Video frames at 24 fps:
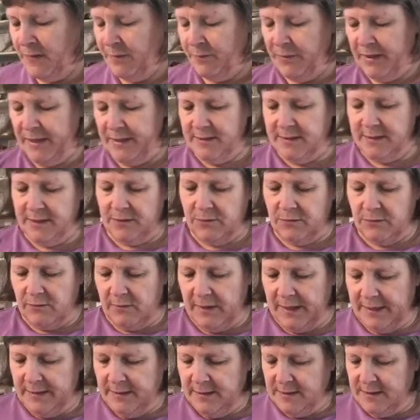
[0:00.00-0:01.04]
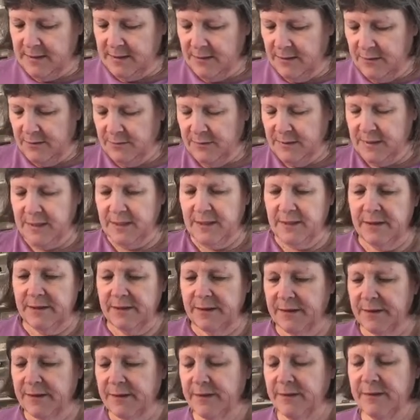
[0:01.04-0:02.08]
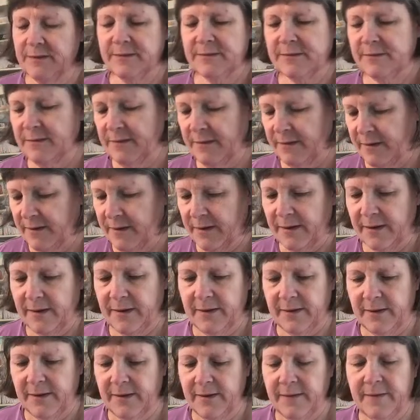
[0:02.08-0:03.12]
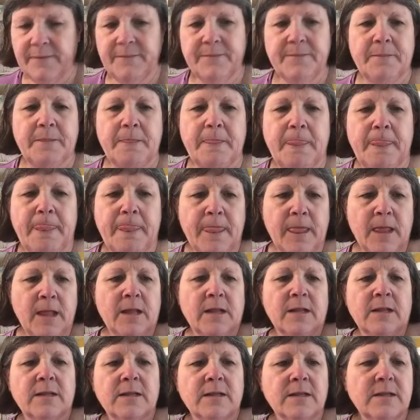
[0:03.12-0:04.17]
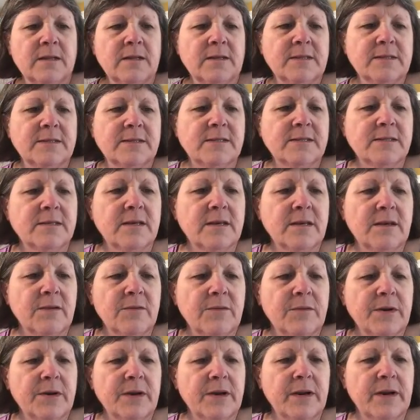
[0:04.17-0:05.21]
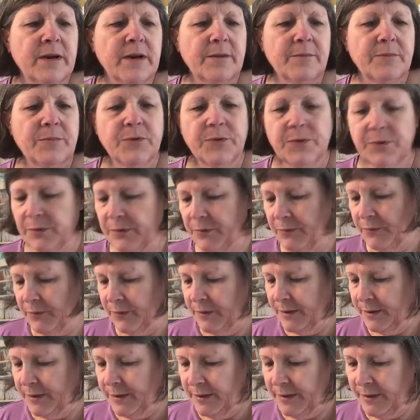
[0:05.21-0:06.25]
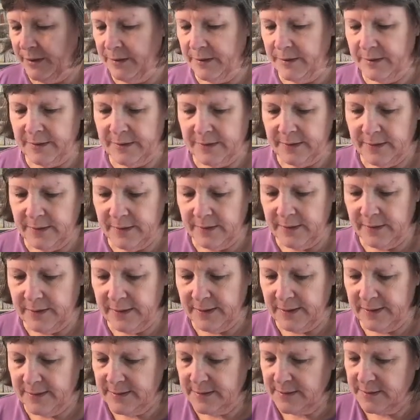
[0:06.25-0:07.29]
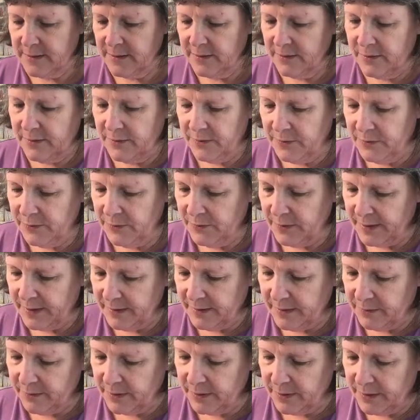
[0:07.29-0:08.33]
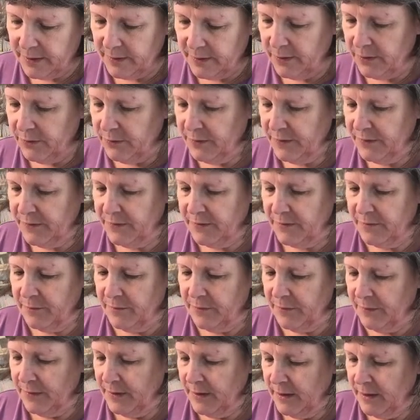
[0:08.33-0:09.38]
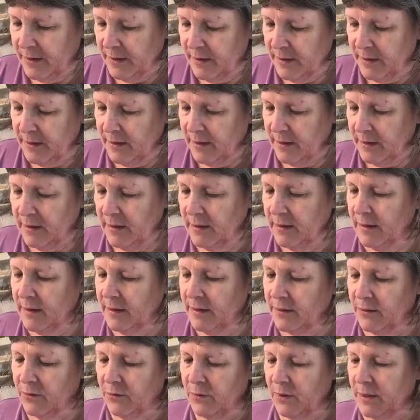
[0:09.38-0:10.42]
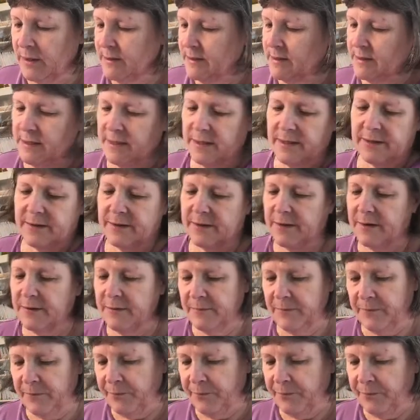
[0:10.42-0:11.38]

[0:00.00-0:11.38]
basic rhinestones here. Okay, let's see, where did I put one? Let's go, I think we're gonna go with some little ones here,